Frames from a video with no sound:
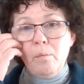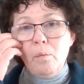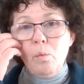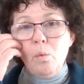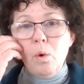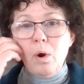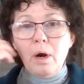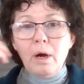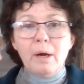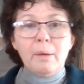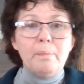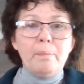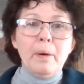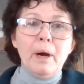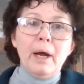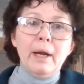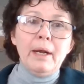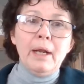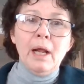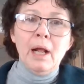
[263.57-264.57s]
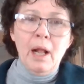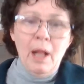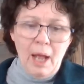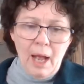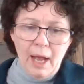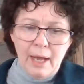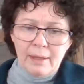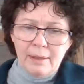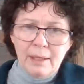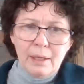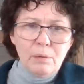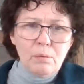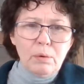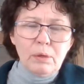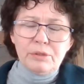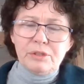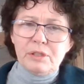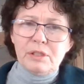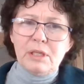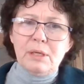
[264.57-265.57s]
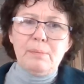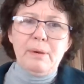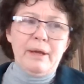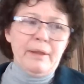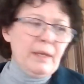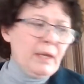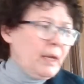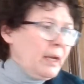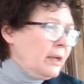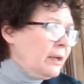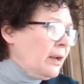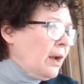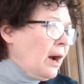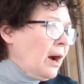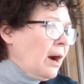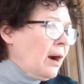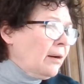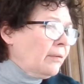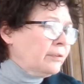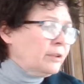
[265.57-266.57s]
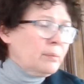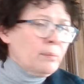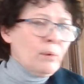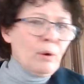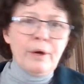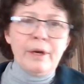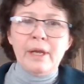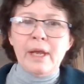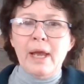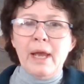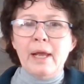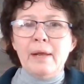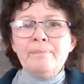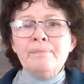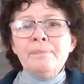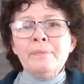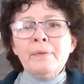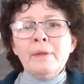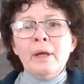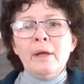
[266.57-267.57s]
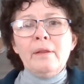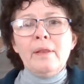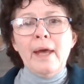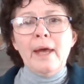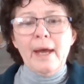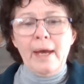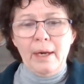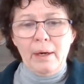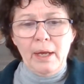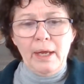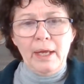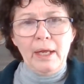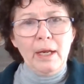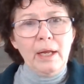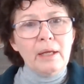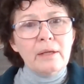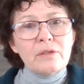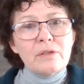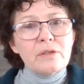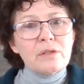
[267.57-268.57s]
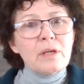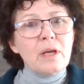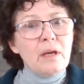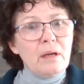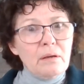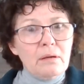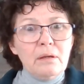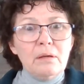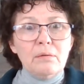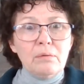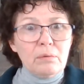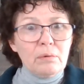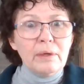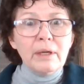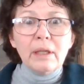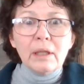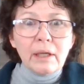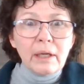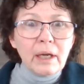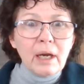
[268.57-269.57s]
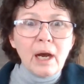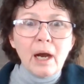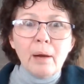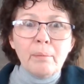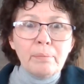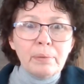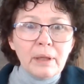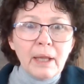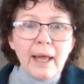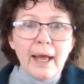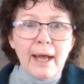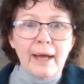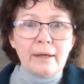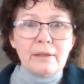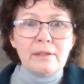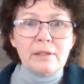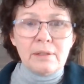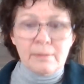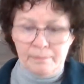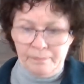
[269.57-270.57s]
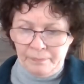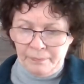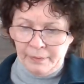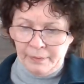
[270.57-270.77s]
work, but I think we'll see by the end of Du Maurier that it is really complex.